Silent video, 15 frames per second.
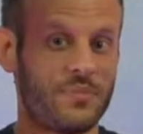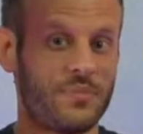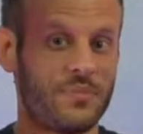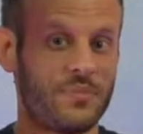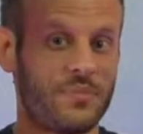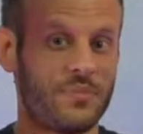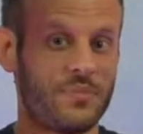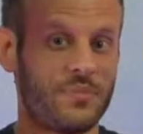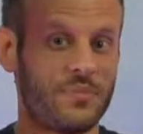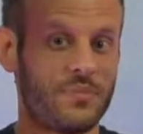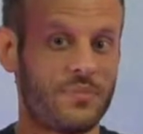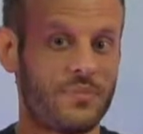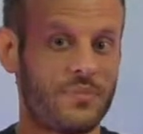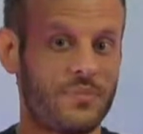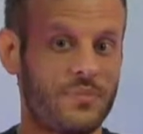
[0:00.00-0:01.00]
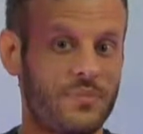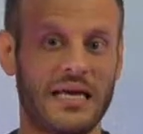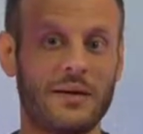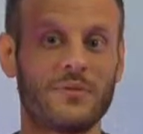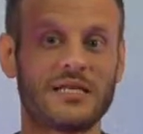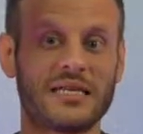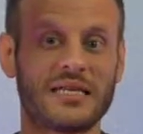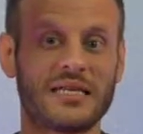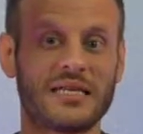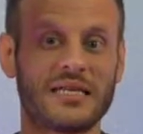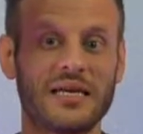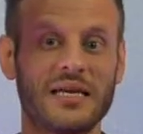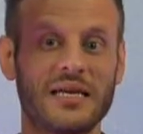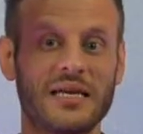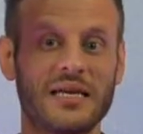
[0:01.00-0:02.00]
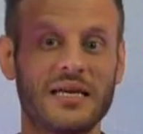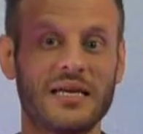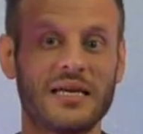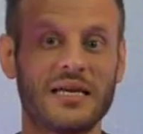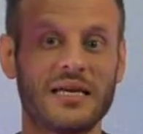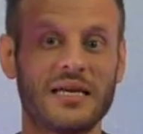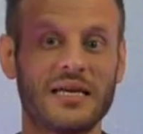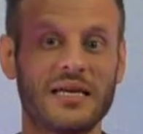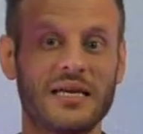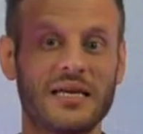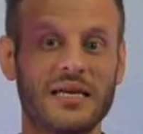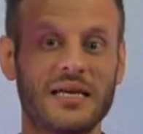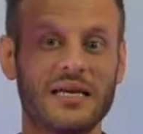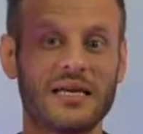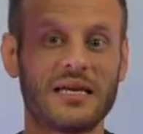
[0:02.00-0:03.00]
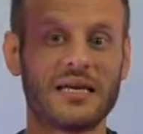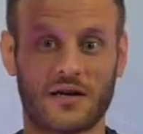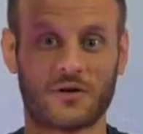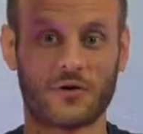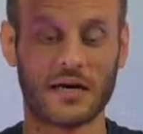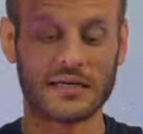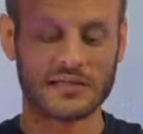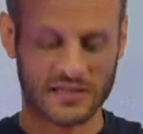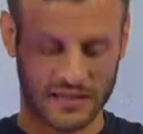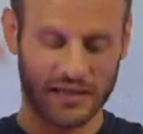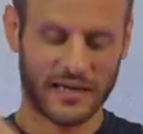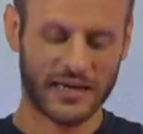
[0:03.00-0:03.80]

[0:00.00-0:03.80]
Remember, Paul said, imitate me as I imitate Christ.